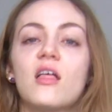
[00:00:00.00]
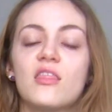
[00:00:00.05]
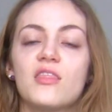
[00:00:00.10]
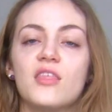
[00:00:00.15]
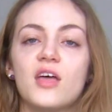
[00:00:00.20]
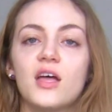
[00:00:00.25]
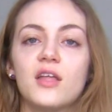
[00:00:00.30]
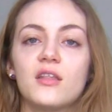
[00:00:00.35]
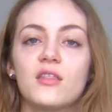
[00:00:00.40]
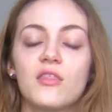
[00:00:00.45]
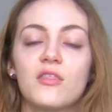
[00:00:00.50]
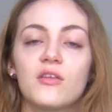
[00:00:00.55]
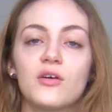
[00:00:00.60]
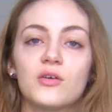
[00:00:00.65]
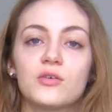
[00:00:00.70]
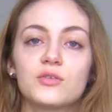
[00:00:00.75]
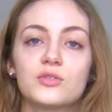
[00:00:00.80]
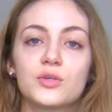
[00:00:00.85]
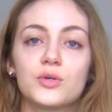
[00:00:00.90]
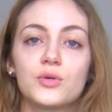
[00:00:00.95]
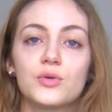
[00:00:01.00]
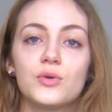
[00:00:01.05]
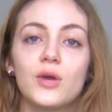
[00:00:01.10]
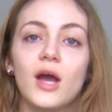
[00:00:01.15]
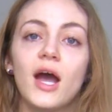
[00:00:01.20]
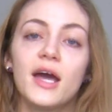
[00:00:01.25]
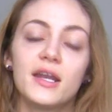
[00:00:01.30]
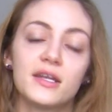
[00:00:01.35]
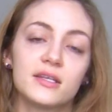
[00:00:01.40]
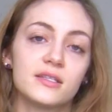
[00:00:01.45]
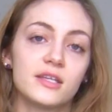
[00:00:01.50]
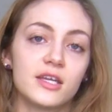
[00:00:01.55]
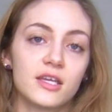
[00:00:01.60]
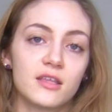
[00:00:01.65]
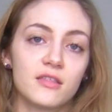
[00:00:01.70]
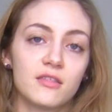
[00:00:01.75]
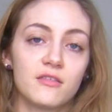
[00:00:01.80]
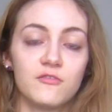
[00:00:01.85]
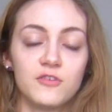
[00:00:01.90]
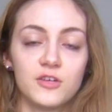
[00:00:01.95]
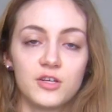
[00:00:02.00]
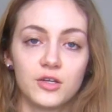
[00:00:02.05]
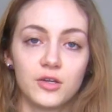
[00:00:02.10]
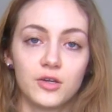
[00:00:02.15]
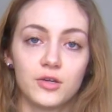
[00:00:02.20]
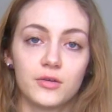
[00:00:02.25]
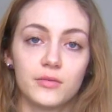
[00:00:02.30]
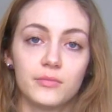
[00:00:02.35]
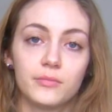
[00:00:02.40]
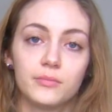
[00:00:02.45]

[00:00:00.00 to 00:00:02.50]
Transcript: than those who hadn't taken the vinegar.